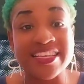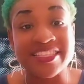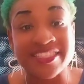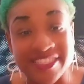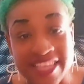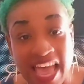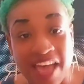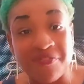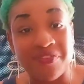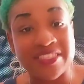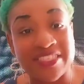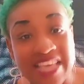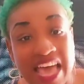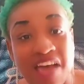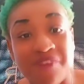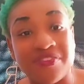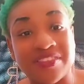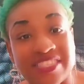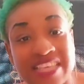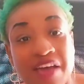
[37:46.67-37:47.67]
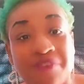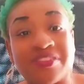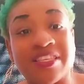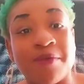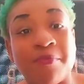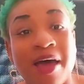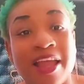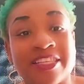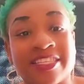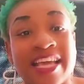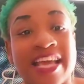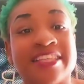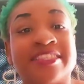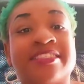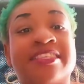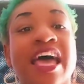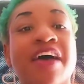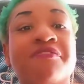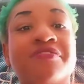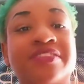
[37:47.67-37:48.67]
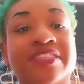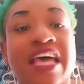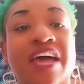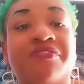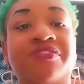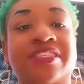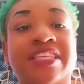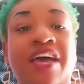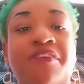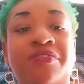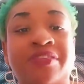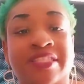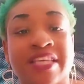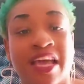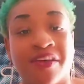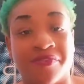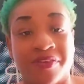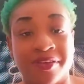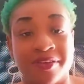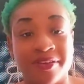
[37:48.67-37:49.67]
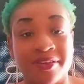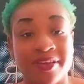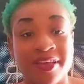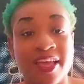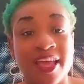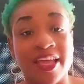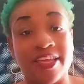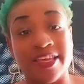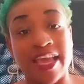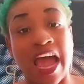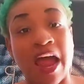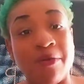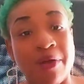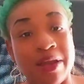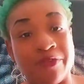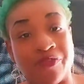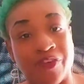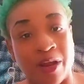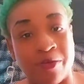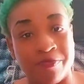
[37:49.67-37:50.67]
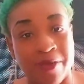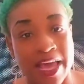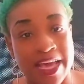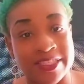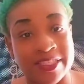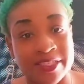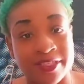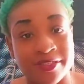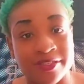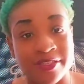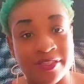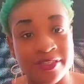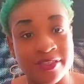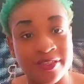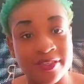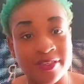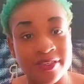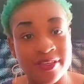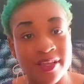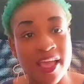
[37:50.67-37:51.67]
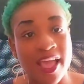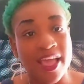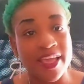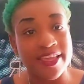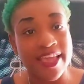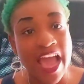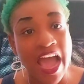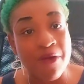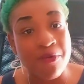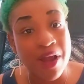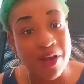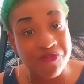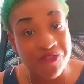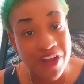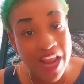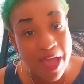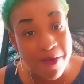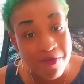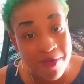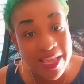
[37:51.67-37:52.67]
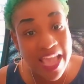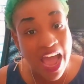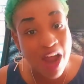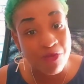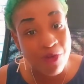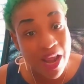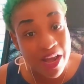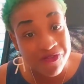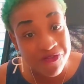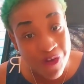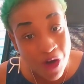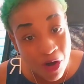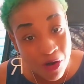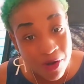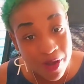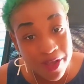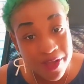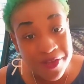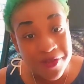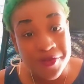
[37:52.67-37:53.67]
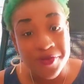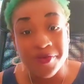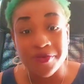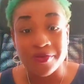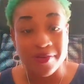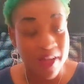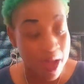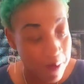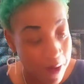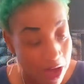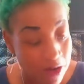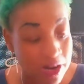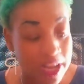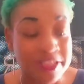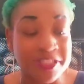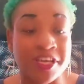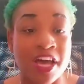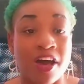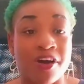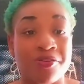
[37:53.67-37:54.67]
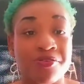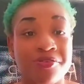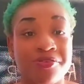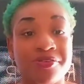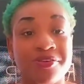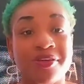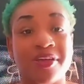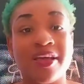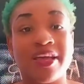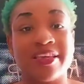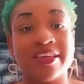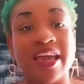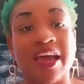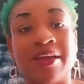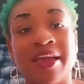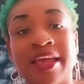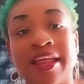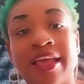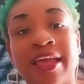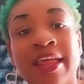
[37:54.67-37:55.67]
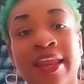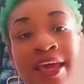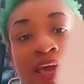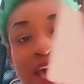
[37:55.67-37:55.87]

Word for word: 777. Somebody say 7777. Y'all ready for them blessings? Y'all ready for that? Y'all ready for it? Come on, let's go. Yeah, he, he